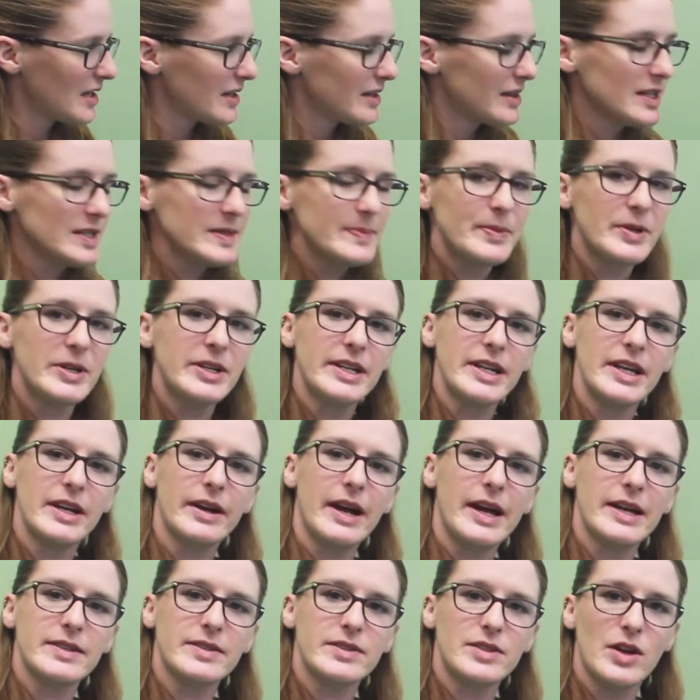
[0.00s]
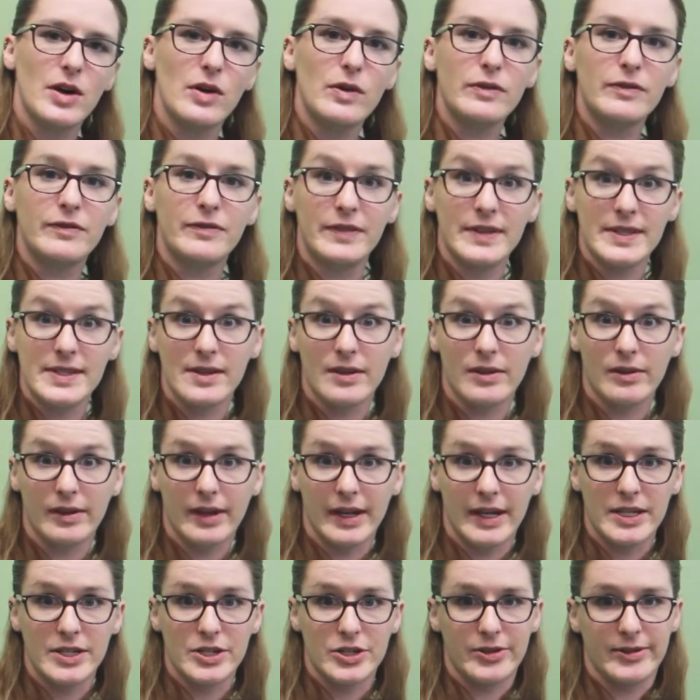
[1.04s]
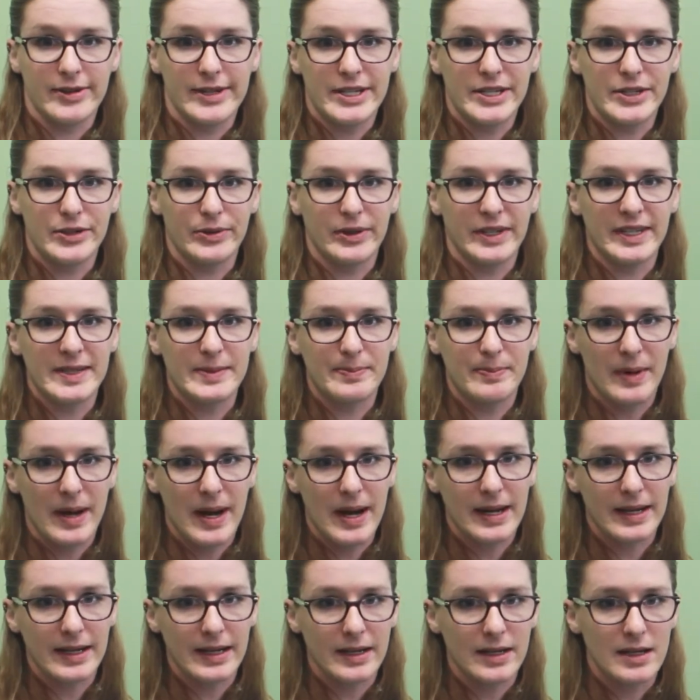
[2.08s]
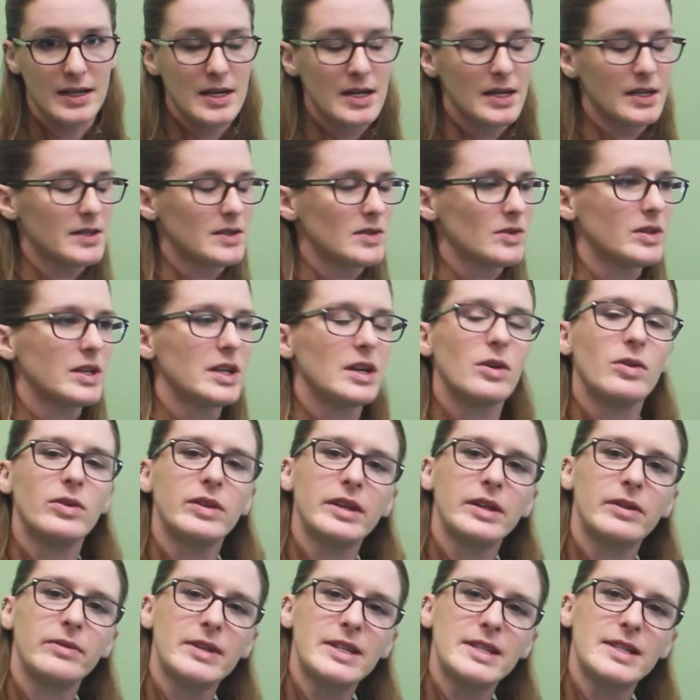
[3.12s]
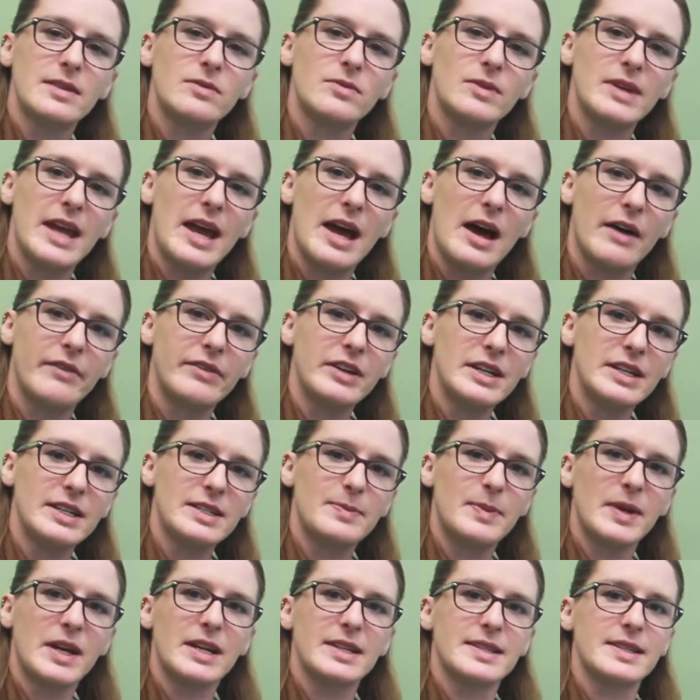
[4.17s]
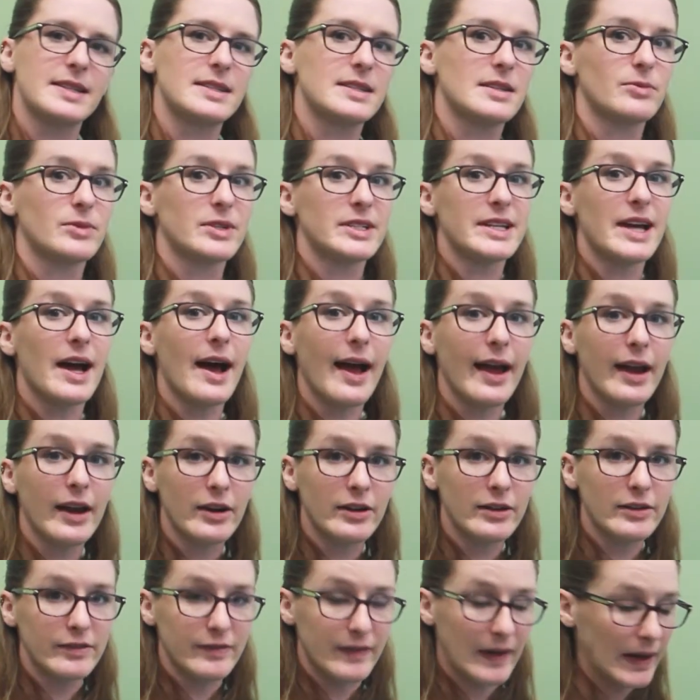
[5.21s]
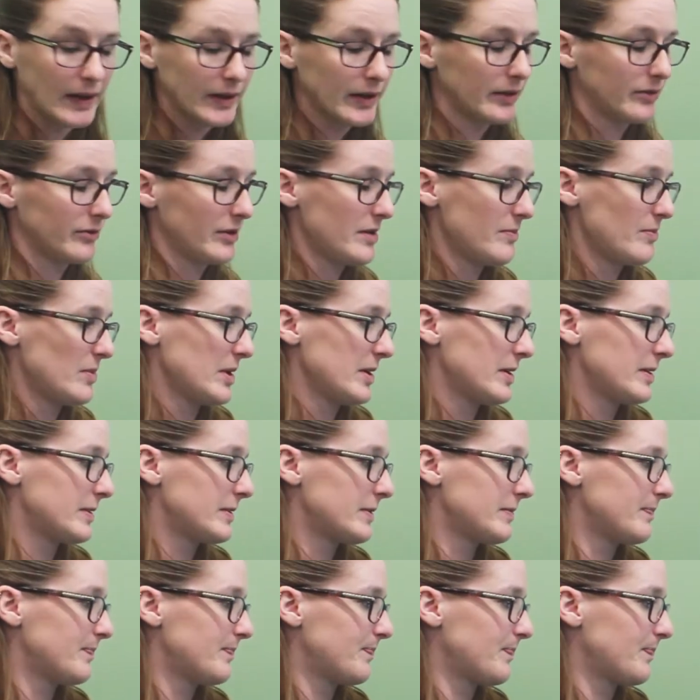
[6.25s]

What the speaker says: This bird here has no physical injury to its body, so the only reason we have it is because it's a retired falconry bird.